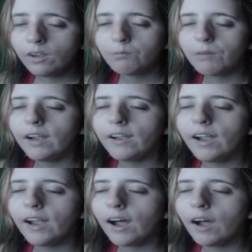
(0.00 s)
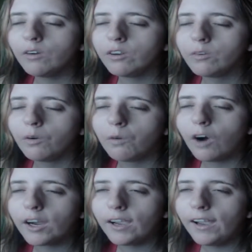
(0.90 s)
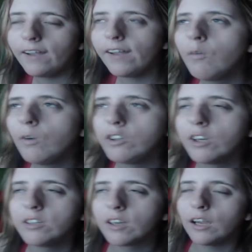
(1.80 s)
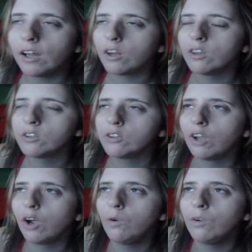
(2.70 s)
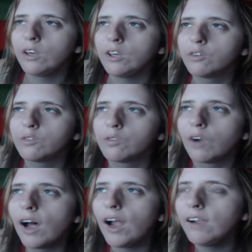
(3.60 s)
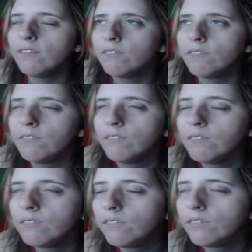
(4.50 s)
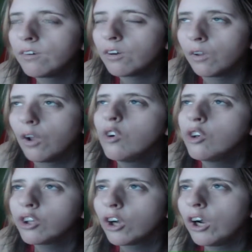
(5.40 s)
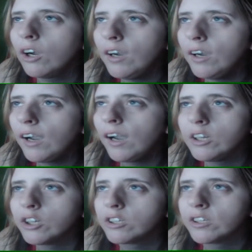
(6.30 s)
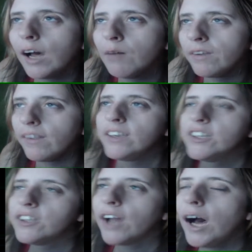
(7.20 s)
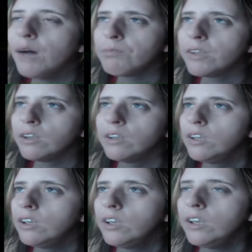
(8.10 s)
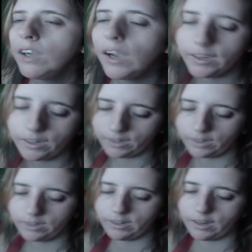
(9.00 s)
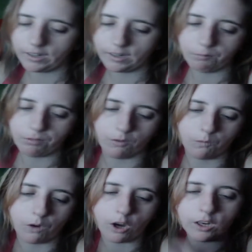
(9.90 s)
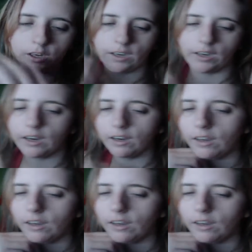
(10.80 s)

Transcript: but I was walking, and they would just kind of slowly drive closer, and I just stopped, and they stopped, and I kept on walking